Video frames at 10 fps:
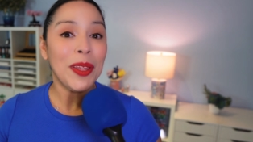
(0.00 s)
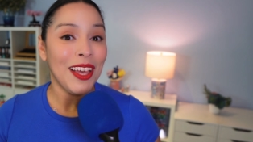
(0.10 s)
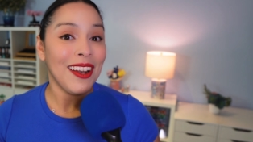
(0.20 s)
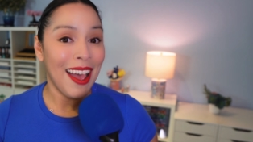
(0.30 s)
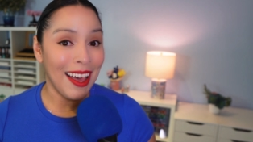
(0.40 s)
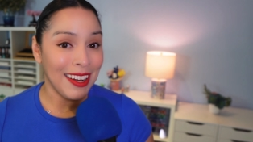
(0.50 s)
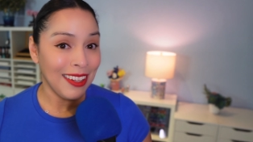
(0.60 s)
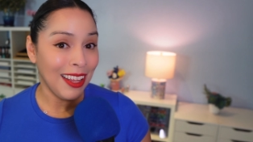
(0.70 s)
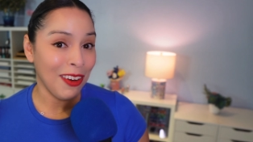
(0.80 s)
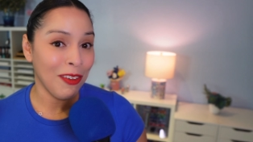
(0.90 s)
but that
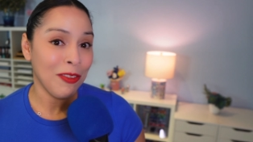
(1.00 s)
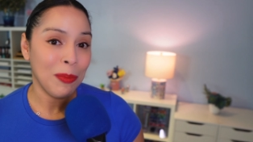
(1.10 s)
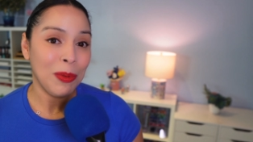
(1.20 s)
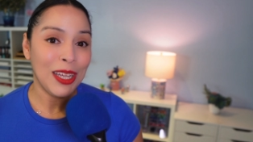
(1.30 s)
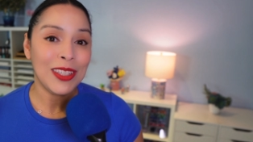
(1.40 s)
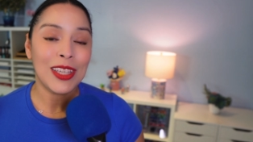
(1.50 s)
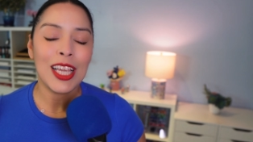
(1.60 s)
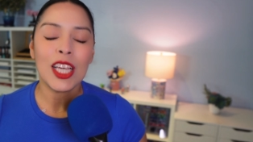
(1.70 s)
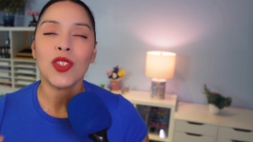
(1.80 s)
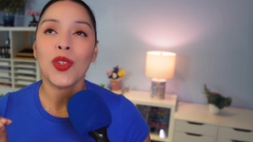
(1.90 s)
added layer of complexity
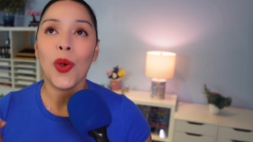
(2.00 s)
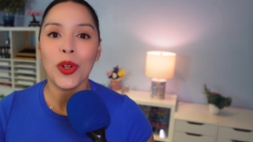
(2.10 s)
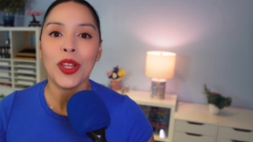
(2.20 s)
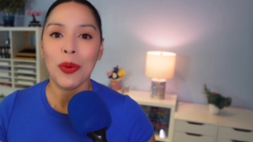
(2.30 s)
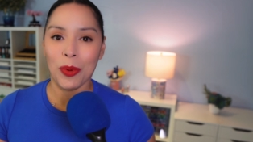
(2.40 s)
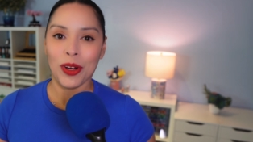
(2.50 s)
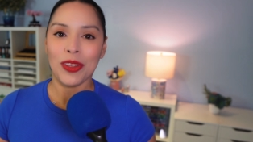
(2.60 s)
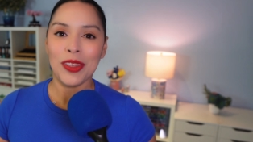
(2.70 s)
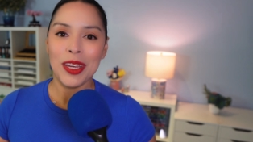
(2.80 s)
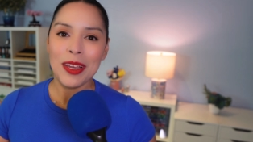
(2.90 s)
is totally
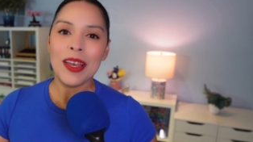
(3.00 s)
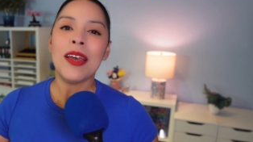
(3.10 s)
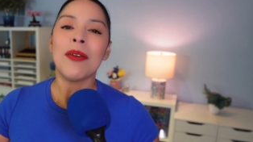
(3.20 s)
worth it